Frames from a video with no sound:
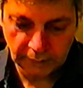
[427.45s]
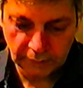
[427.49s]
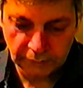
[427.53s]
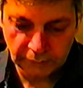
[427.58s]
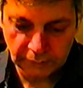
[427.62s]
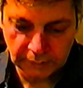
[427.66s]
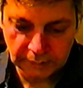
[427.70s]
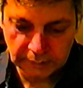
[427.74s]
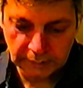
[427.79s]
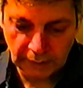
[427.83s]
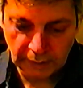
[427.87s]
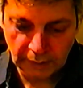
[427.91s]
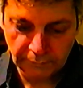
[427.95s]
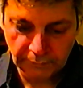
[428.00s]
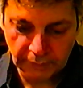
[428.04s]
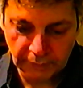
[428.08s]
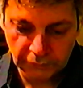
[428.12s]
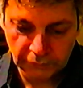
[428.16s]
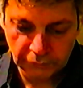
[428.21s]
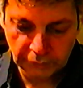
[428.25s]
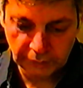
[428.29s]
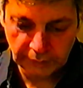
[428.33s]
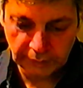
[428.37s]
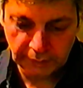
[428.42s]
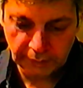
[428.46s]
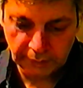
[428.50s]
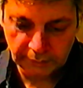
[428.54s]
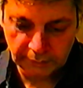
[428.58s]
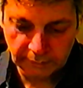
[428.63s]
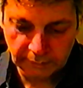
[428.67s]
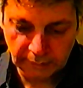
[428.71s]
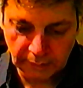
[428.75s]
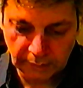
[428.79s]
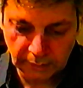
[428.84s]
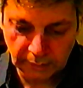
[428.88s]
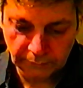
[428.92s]
E.g. save
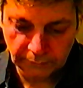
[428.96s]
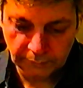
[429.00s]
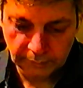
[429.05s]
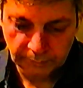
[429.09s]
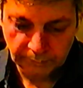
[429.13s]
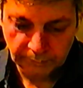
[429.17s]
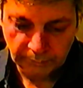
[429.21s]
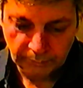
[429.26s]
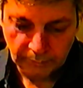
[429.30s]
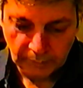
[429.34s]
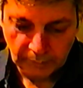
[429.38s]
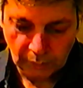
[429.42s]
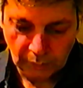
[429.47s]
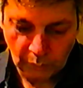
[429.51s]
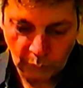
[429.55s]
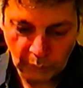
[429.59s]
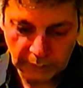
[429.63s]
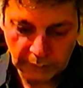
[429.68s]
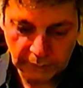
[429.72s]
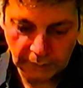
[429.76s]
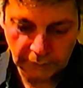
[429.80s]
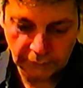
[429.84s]
engineer's life where